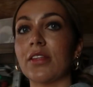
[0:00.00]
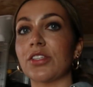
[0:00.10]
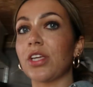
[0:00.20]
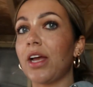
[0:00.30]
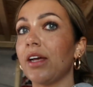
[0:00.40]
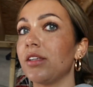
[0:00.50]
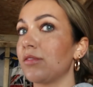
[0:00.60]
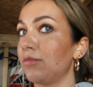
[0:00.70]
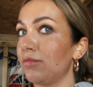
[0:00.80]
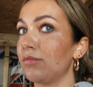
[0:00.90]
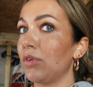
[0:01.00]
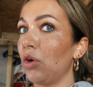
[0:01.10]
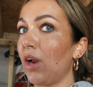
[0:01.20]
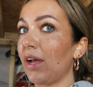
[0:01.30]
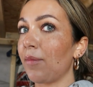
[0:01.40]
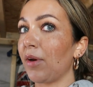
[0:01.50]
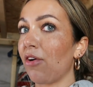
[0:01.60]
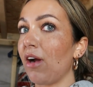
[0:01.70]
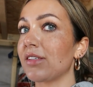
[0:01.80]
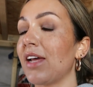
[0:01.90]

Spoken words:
In the shed, look like I'm gonna crack